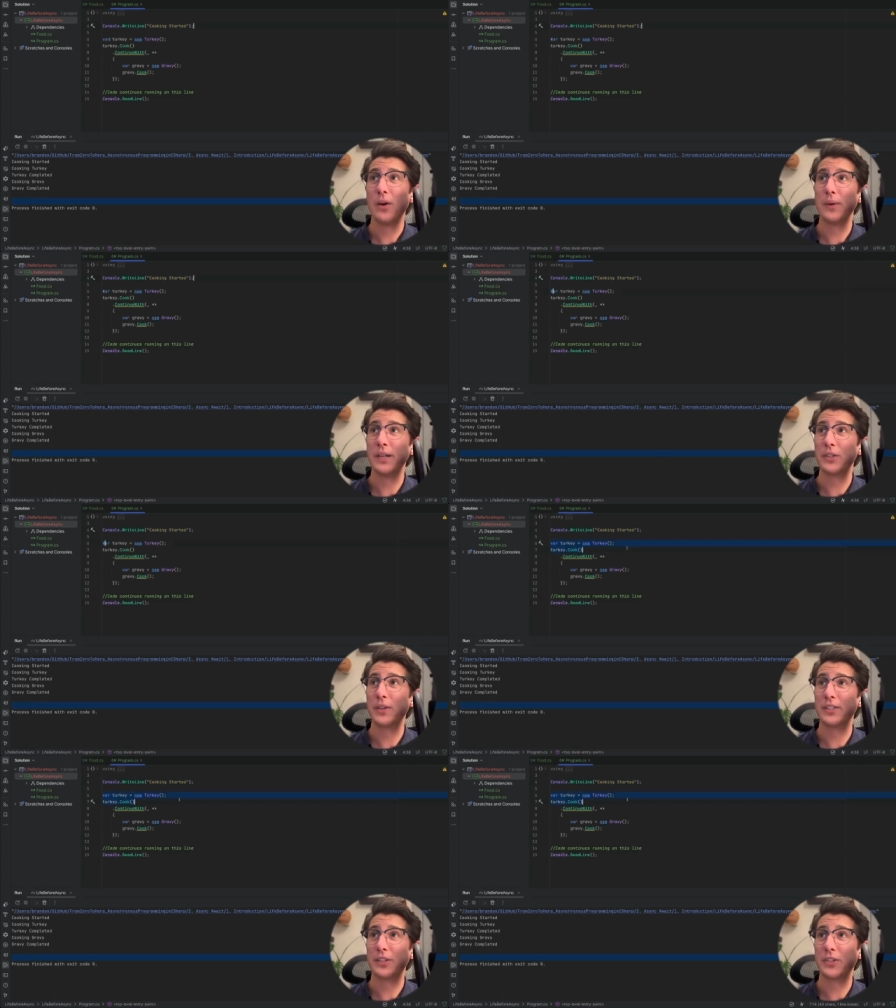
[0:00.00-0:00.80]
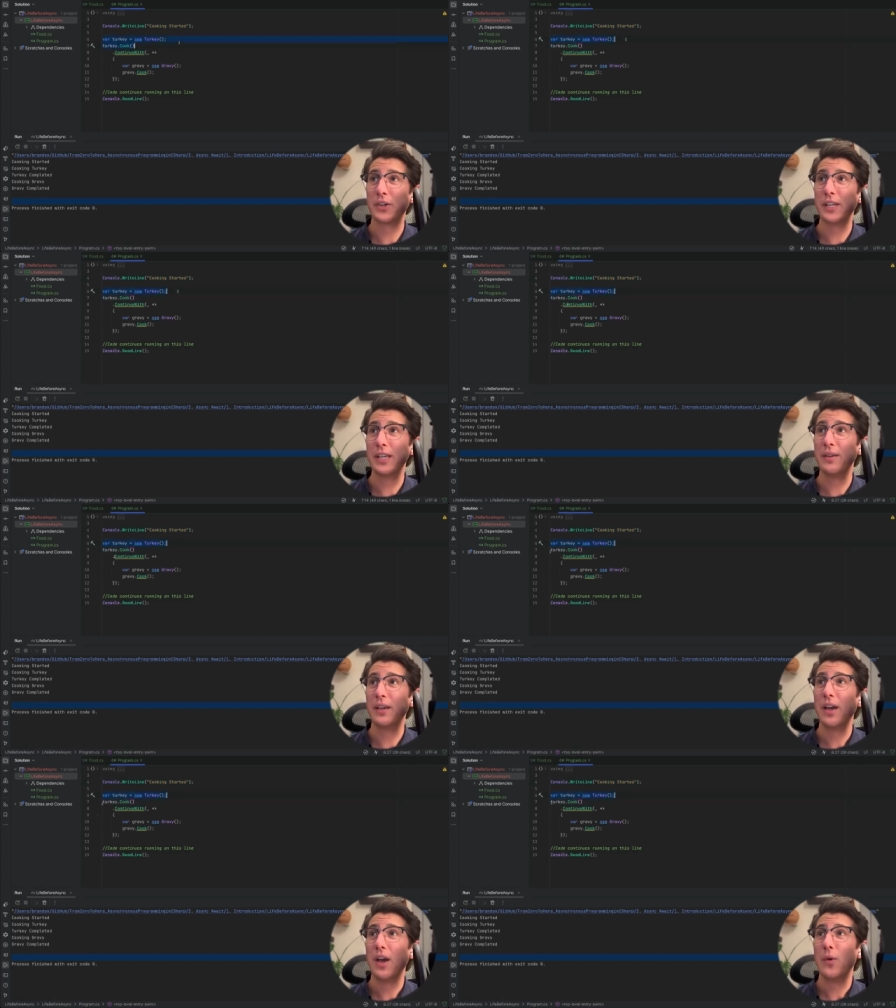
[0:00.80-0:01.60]
We initialize our turkey.
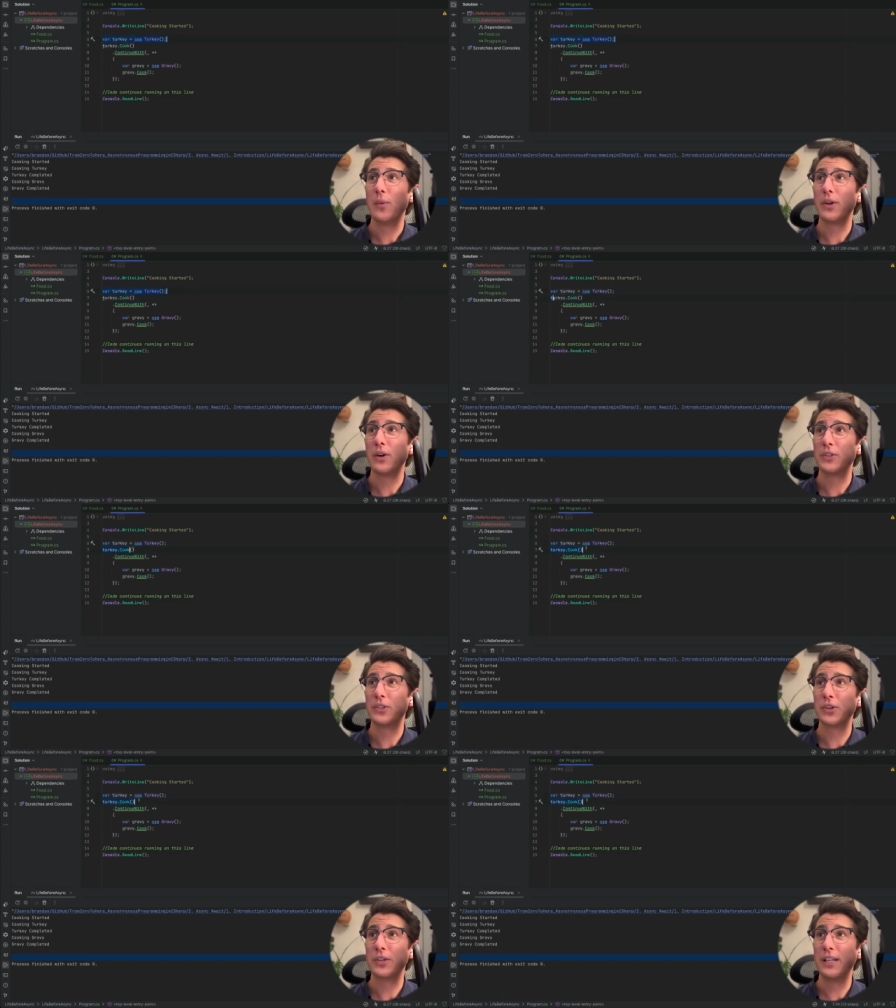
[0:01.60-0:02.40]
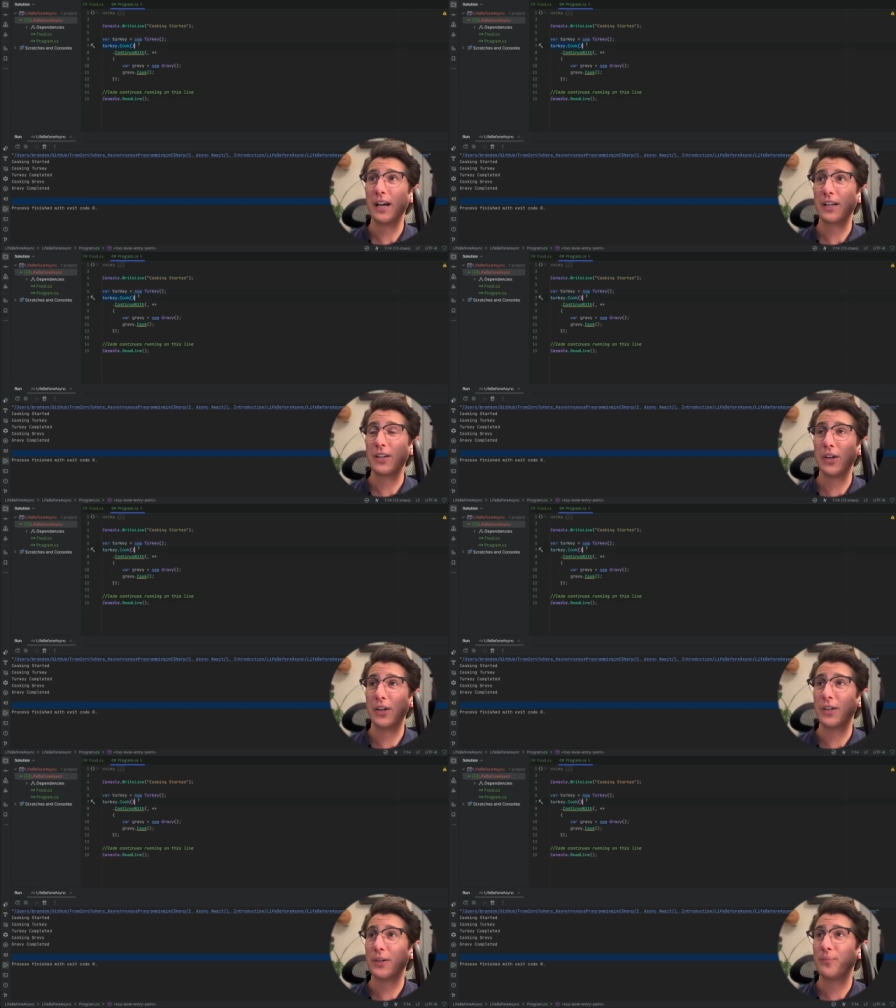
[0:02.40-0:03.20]
We call
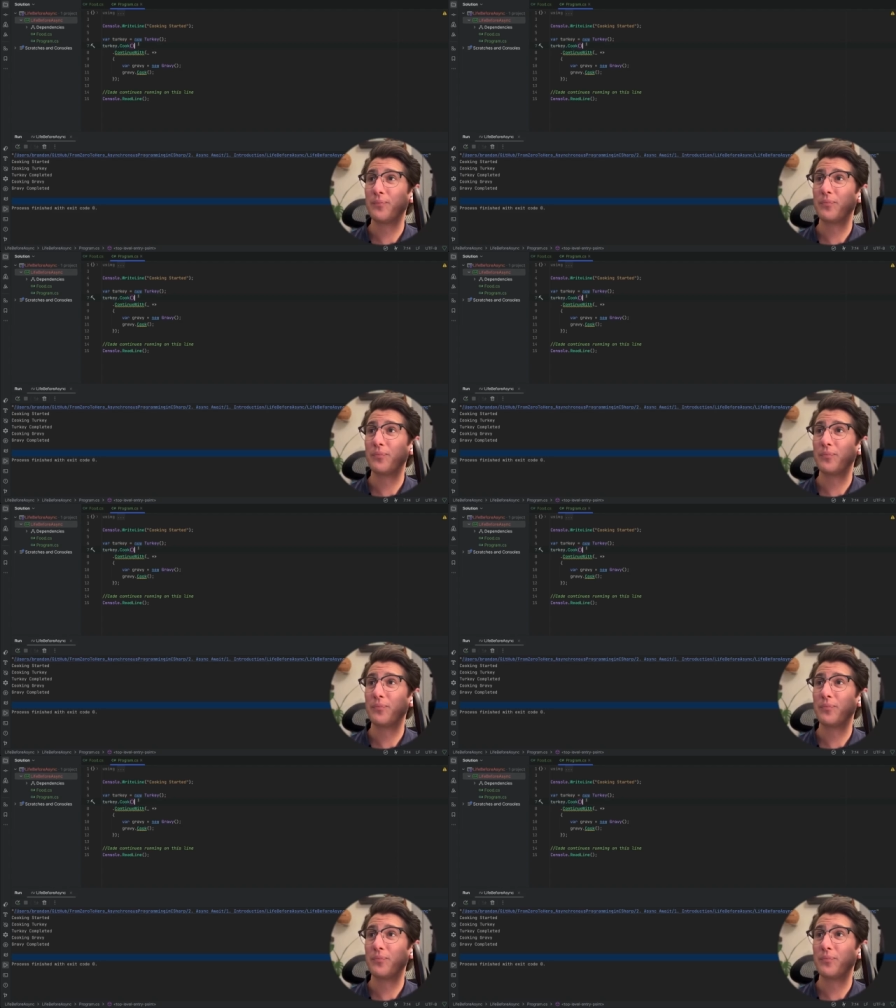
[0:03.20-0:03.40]
turkey.cook.